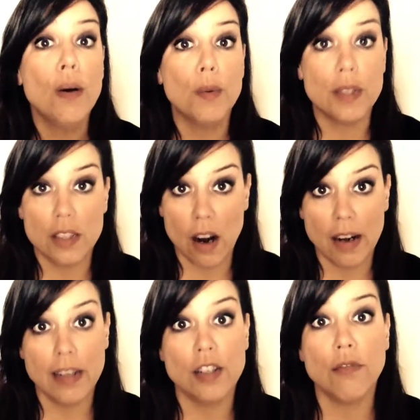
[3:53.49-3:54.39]
was
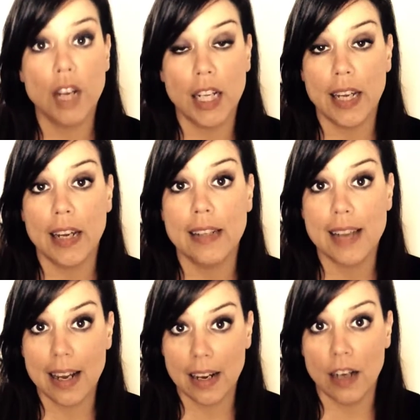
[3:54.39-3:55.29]
starting to really
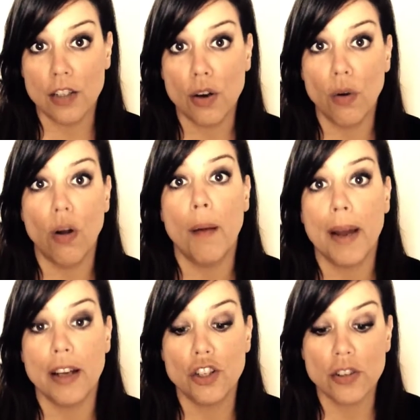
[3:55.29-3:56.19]
take a toll on
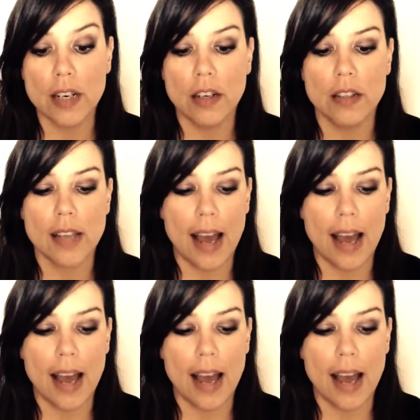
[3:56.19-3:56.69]
my adrenals.